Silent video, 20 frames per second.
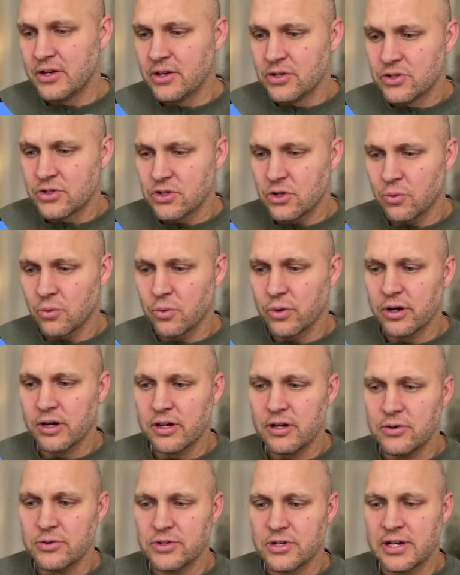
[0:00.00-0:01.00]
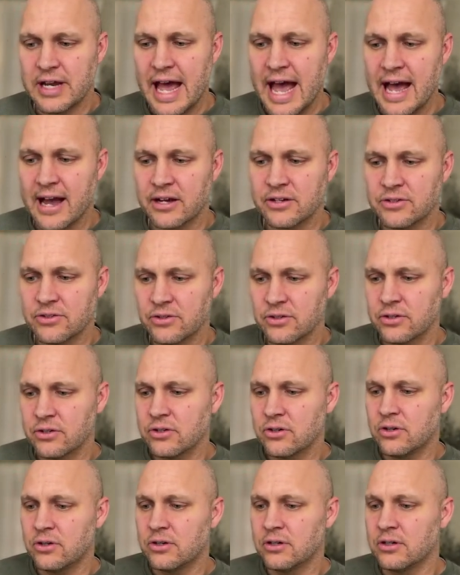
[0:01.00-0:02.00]
So we're going to use an actor
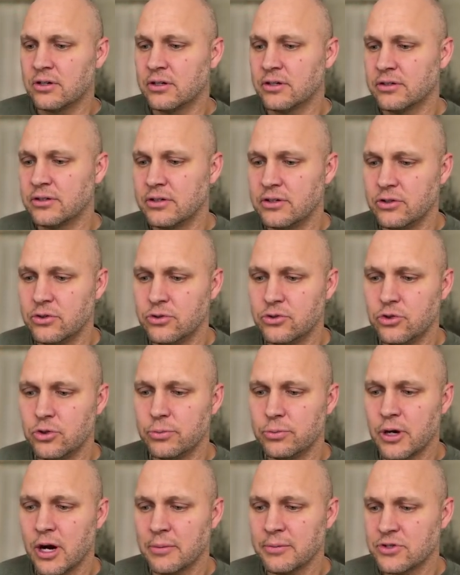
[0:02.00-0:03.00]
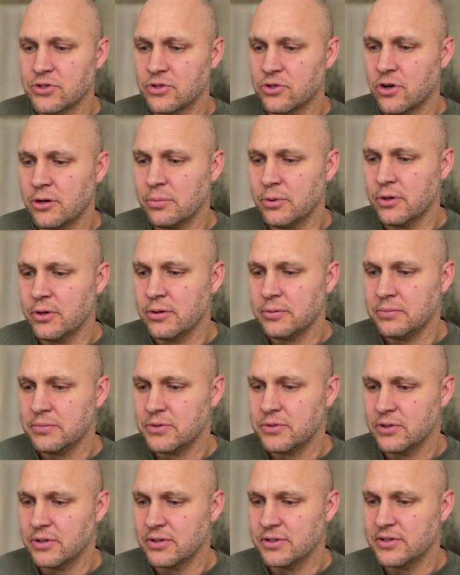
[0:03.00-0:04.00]
called YouTube Comment Scraper.
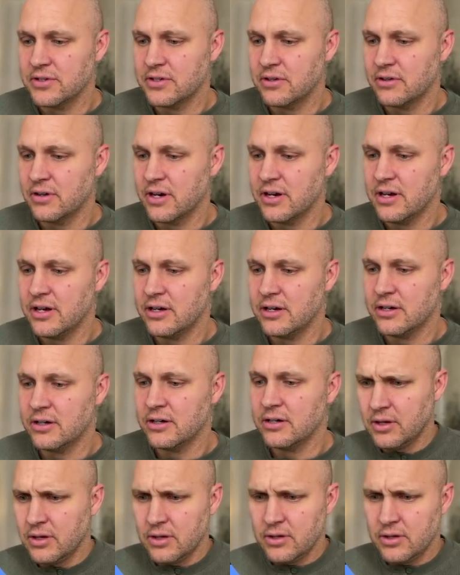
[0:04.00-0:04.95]
So you can see it right here.